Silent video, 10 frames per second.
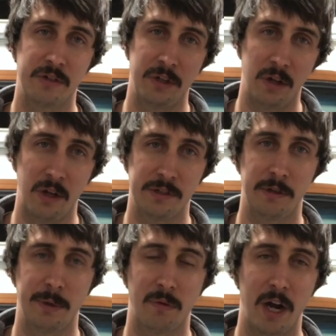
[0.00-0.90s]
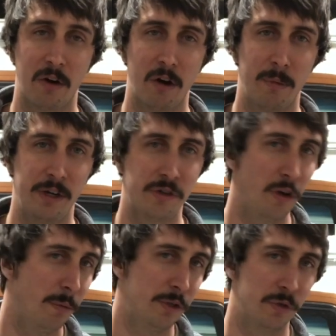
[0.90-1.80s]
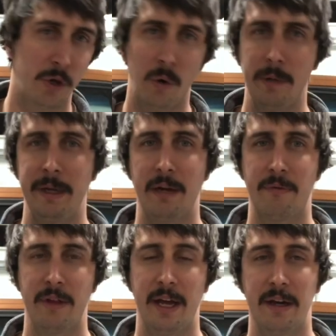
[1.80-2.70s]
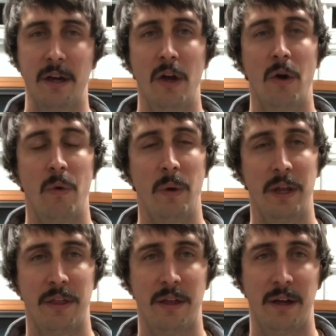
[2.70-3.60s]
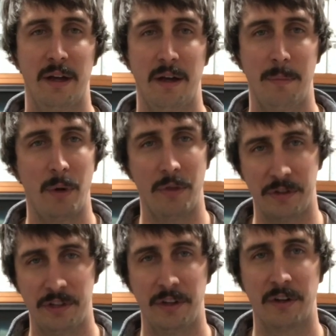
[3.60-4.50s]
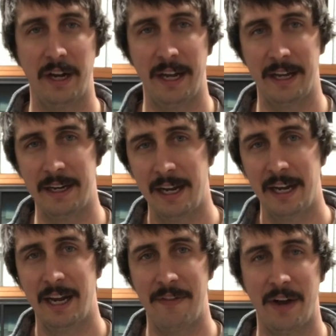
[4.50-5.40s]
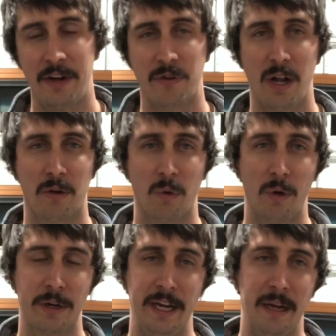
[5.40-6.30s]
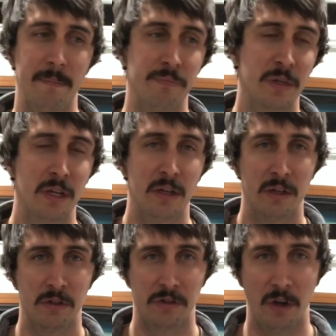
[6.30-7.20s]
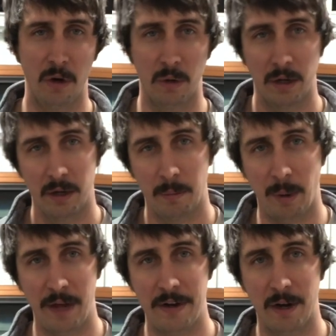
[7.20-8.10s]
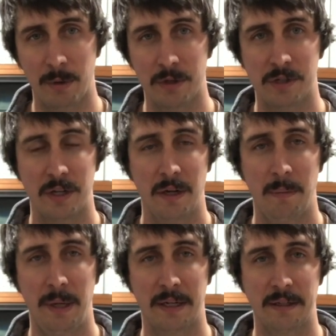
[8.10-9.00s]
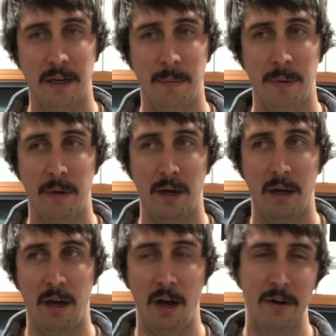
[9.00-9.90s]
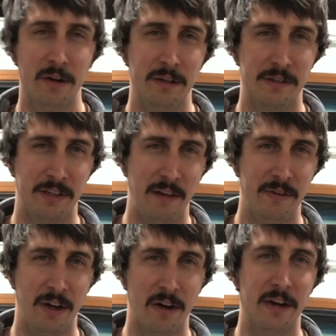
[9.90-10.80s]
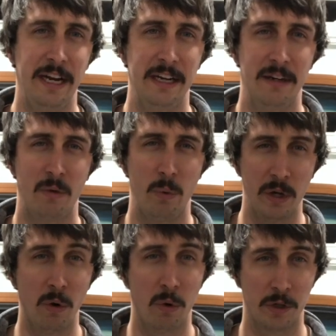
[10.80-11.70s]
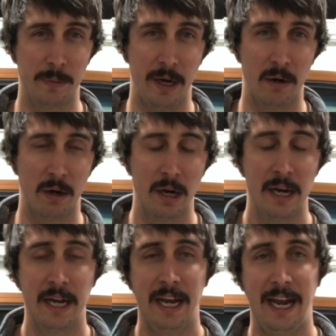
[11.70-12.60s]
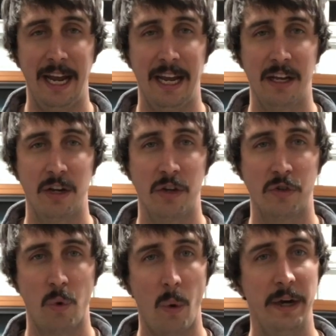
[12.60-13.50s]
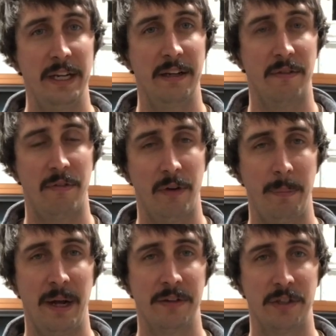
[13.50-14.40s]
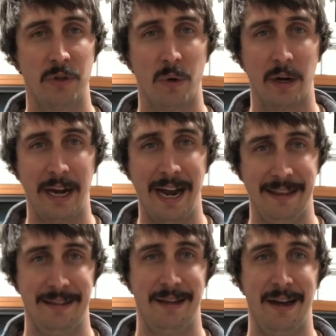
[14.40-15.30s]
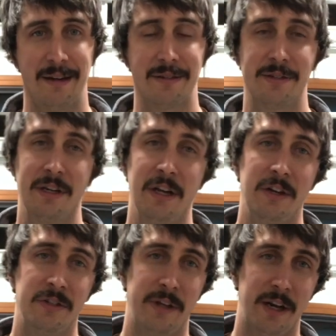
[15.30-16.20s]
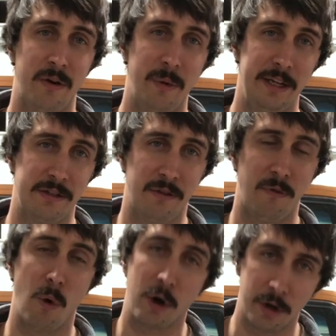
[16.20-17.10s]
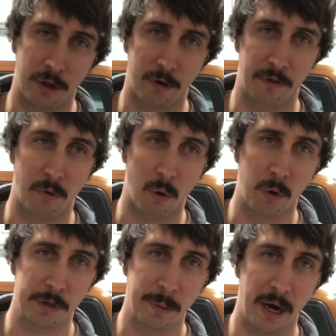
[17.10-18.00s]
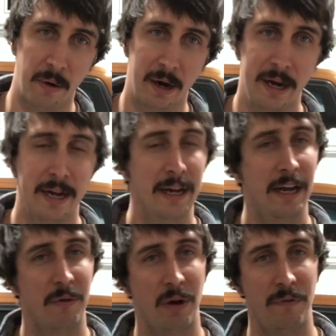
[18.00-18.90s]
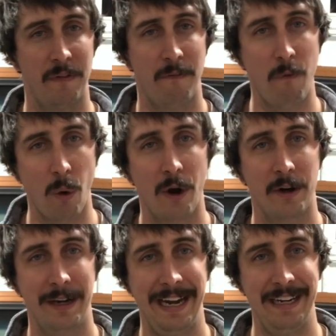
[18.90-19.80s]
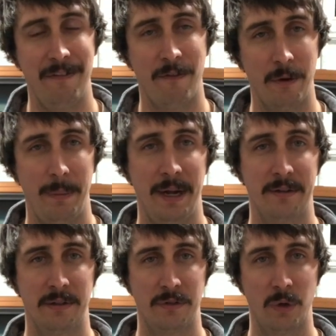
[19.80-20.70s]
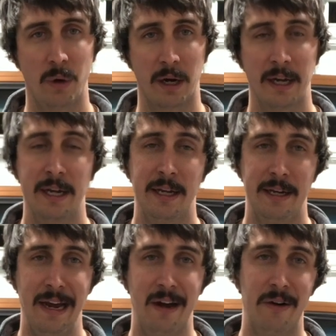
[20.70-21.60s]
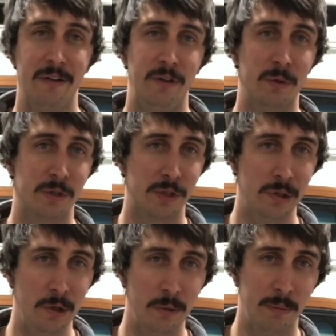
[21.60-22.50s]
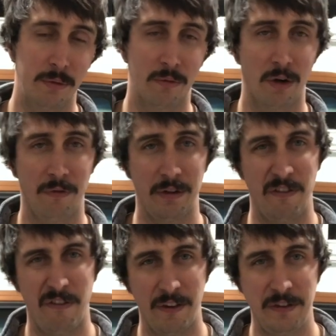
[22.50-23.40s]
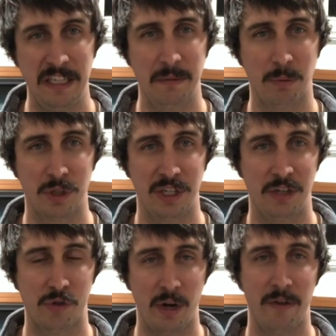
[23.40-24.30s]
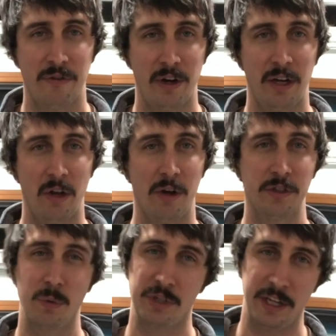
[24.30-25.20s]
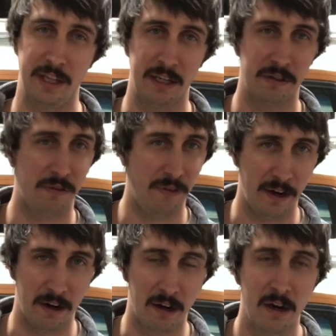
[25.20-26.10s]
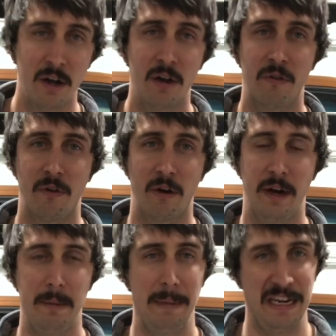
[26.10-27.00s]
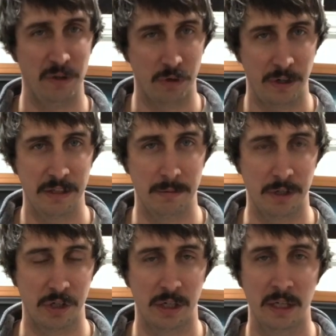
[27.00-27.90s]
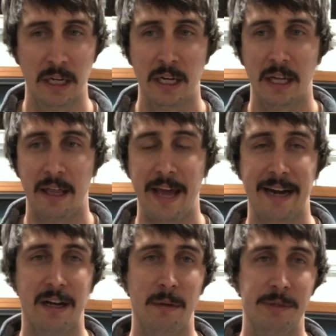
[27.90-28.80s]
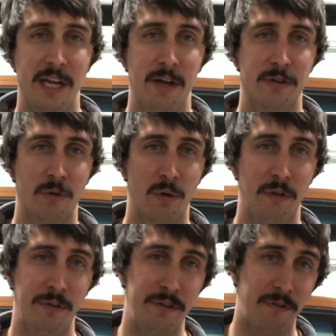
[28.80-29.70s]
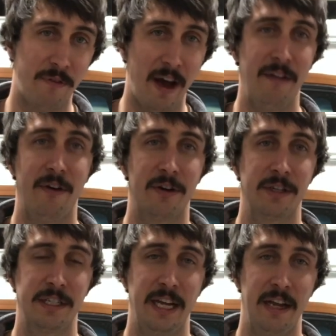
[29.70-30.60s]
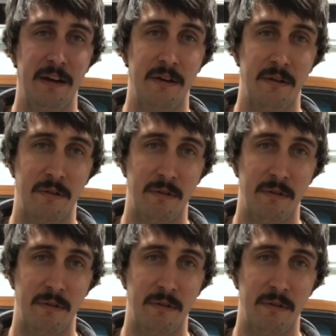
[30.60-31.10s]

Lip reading: so you lost a little bit of rocker arm ratio, but you totally made up for that with both the cylinder head and the hydraulic roller cam. So, by the numbers, picked up 107, 108 wheel horsepower and 20 foot-pounds of torque at the tires. So that equates to 434 horsepower and roughly 480 foot-pounds of torque. Now, if you assume roughly 15% drivetrain loss, which I think is fair for a manual transmission, that comes out to roughly 510